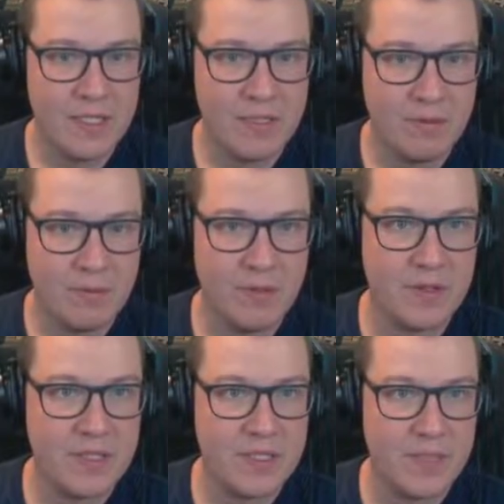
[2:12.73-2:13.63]
so we'll
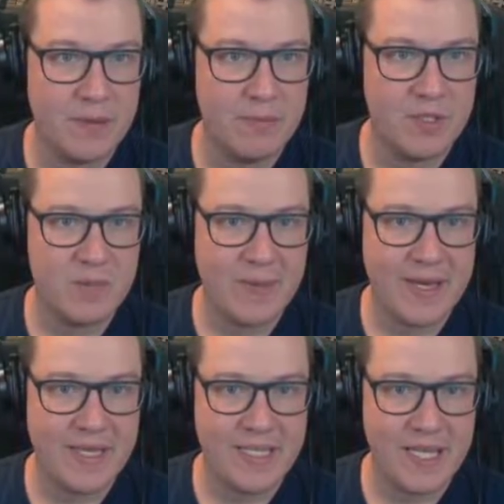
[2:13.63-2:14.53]
put some
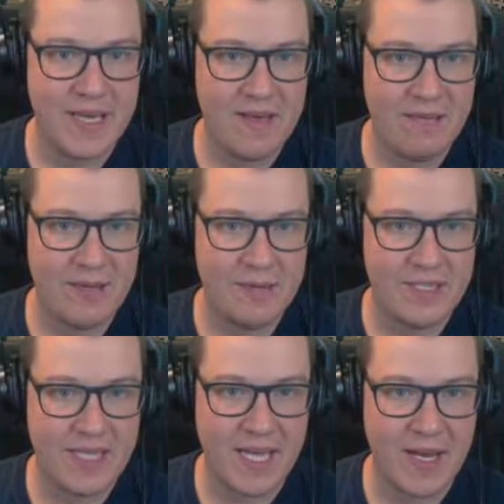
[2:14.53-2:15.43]
space there for them
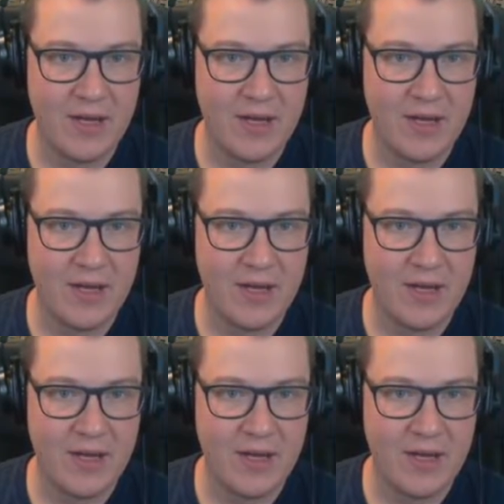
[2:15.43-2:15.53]
to get